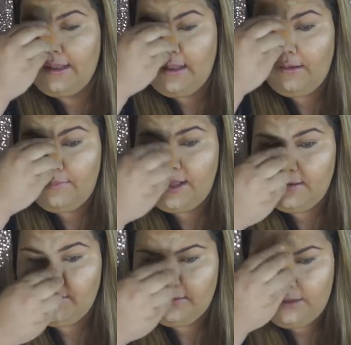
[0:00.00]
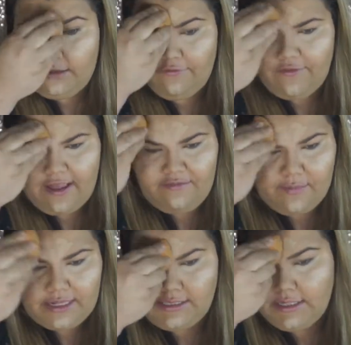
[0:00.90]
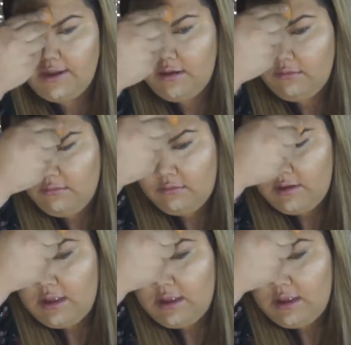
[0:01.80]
about a good 5 months ago.